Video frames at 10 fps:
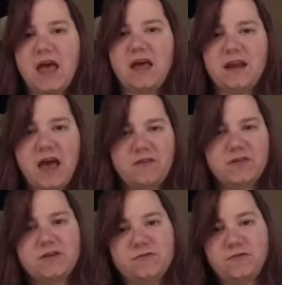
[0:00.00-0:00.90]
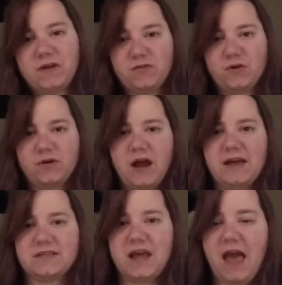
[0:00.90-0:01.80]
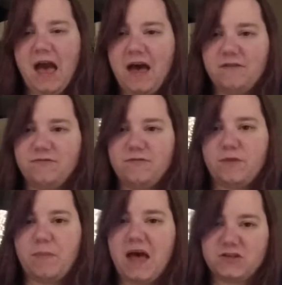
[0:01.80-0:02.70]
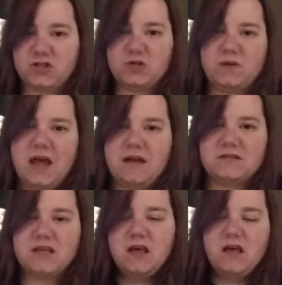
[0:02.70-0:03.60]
and having a fever as I have for the past 2 days,